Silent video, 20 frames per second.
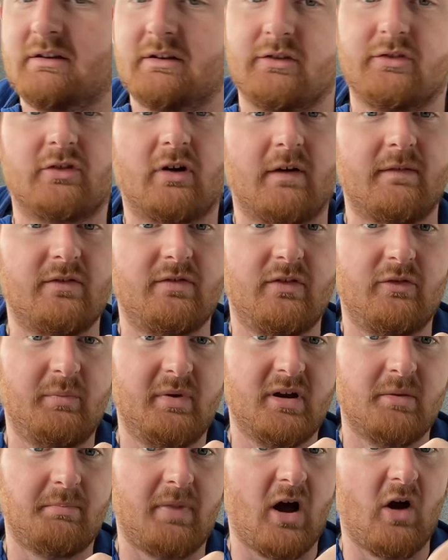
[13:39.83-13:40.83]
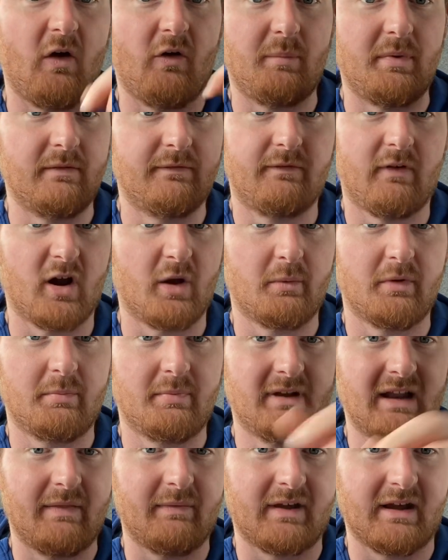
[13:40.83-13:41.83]
Sorry, there's been a boat I've been following up
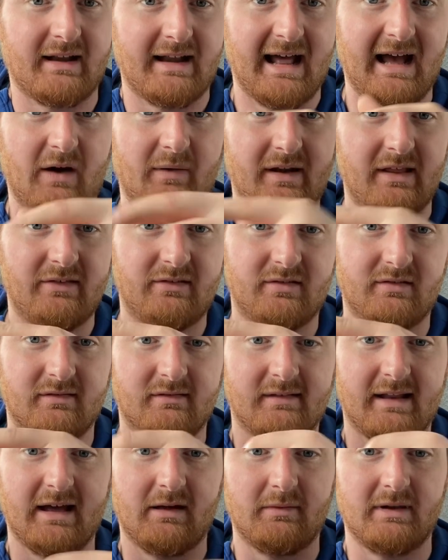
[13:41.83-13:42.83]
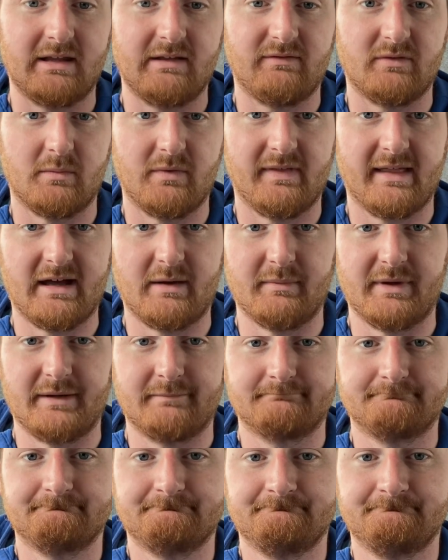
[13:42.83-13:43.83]
down the canal and it's now leaving me now.
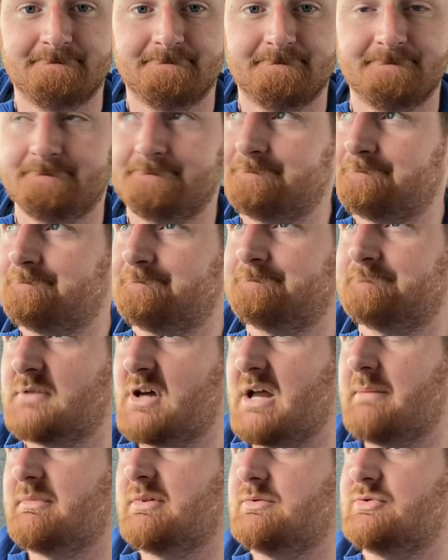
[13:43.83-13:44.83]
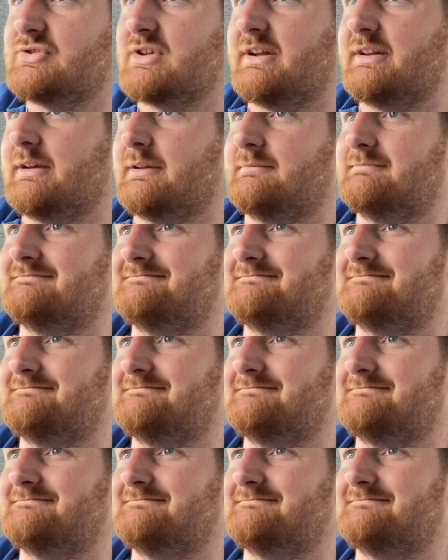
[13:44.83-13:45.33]
Hi moon shadow.